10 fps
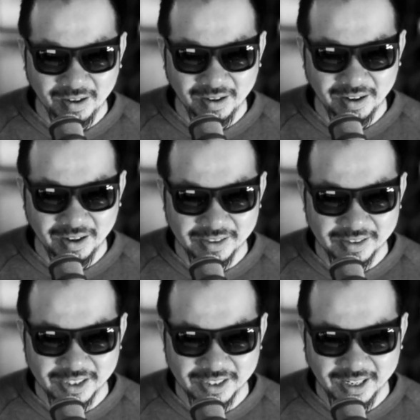I
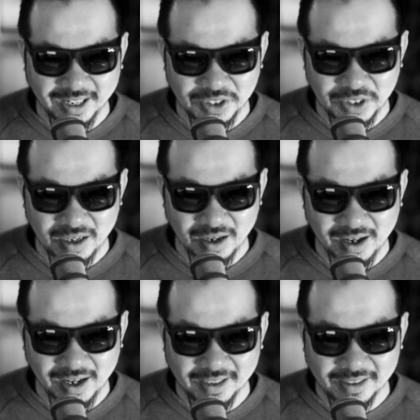shall catch you
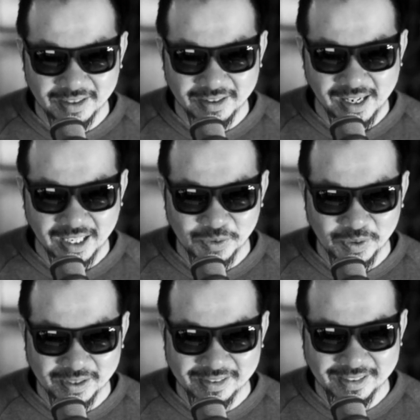guys in the next
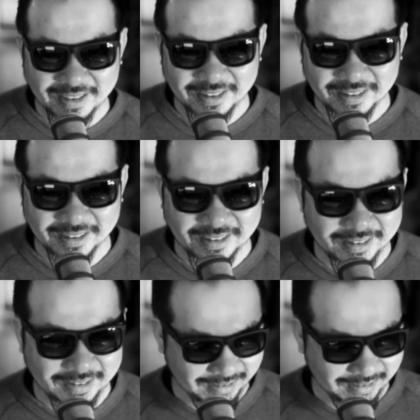one. See yous.